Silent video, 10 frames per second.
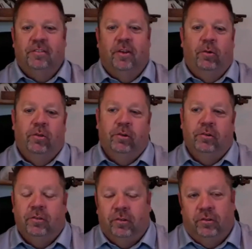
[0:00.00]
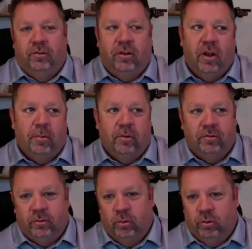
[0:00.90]
So there's a couple
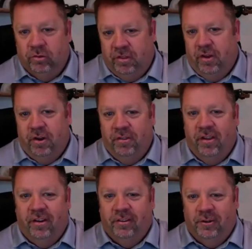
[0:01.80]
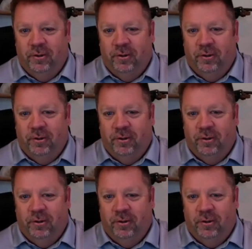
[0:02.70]
schools of thought on that.